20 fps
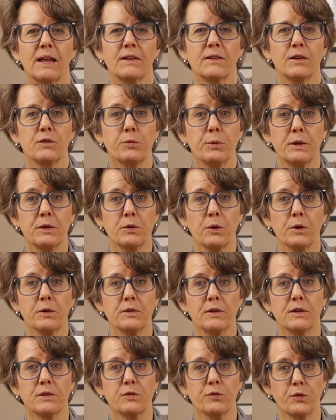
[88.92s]
This
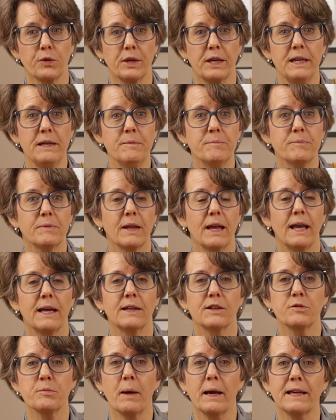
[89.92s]
resource is free
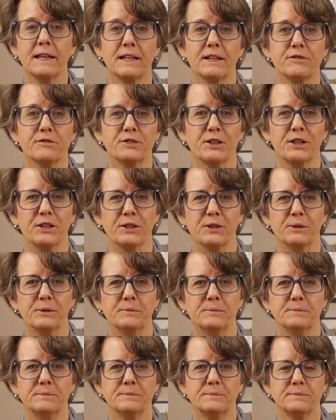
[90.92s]
and is my gift to you.
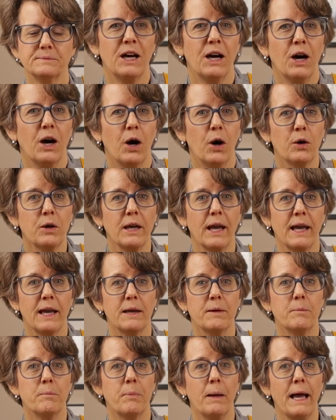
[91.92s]

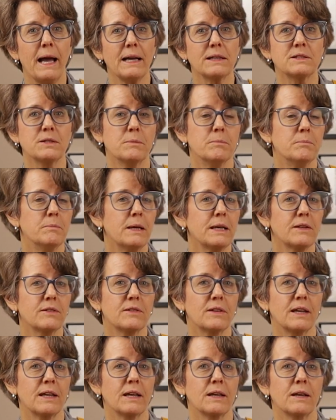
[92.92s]
Okay, back to
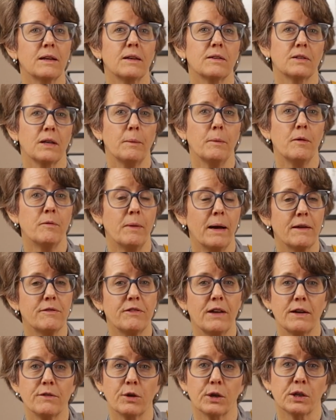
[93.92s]
mixing some of my
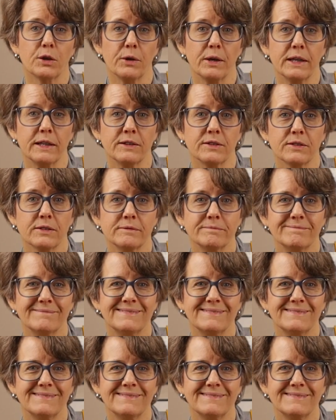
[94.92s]
favorite greens.